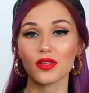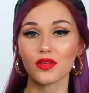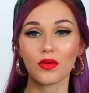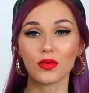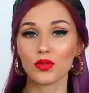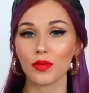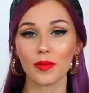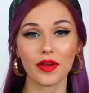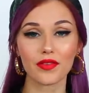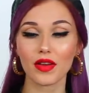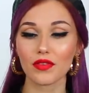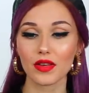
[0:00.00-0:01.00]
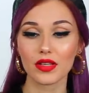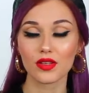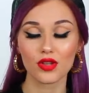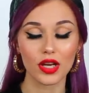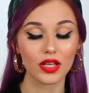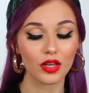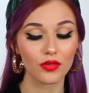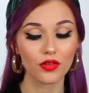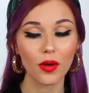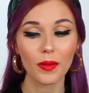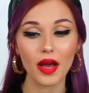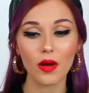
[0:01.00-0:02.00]
this is going to be my favorite straightener
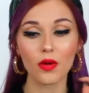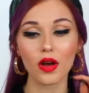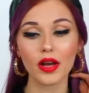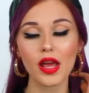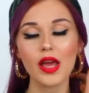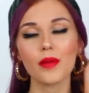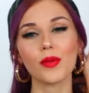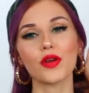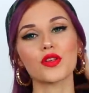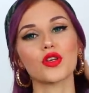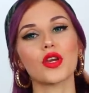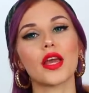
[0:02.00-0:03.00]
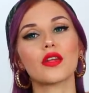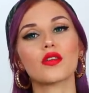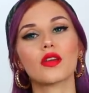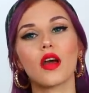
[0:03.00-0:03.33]
from now on because you get to